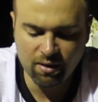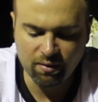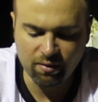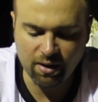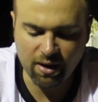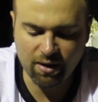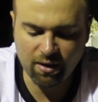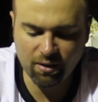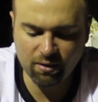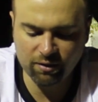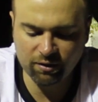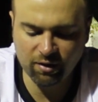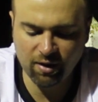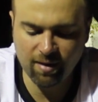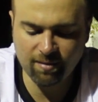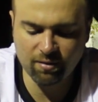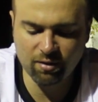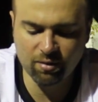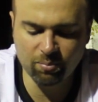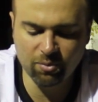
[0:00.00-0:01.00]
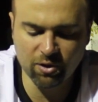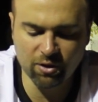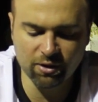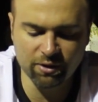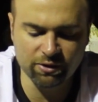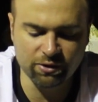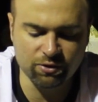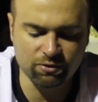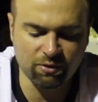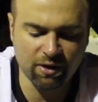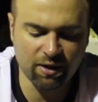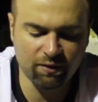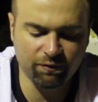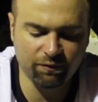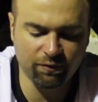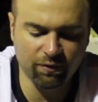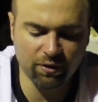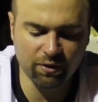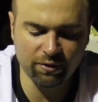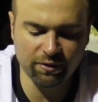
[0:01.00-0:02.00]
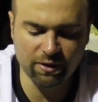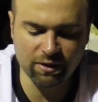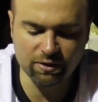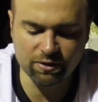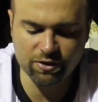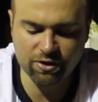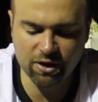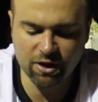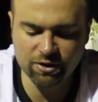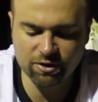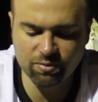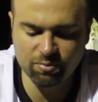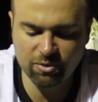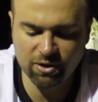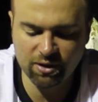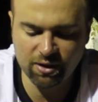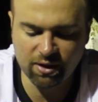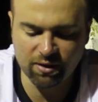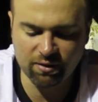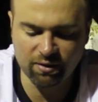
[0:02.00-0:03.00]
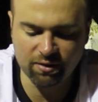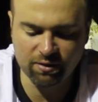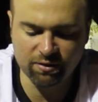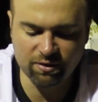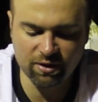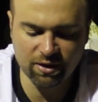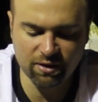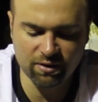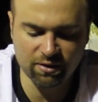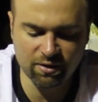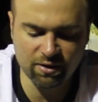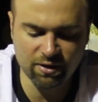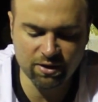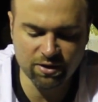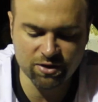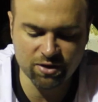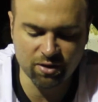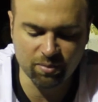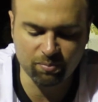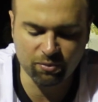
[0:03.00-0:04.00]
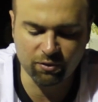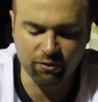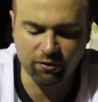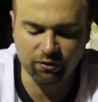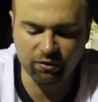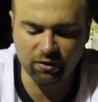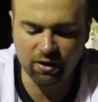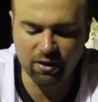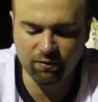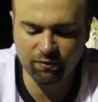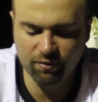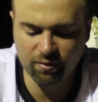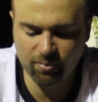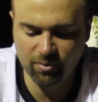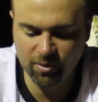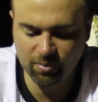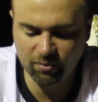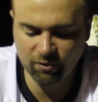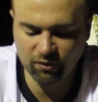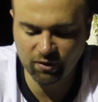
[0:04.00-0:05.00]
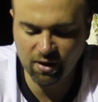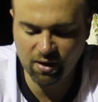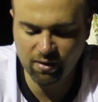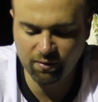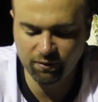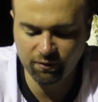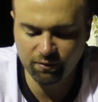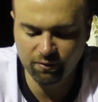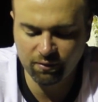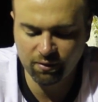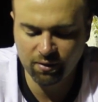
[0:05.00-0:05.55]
They are terrible and dreadful, their judgment and their dignity shall proceed from themselves.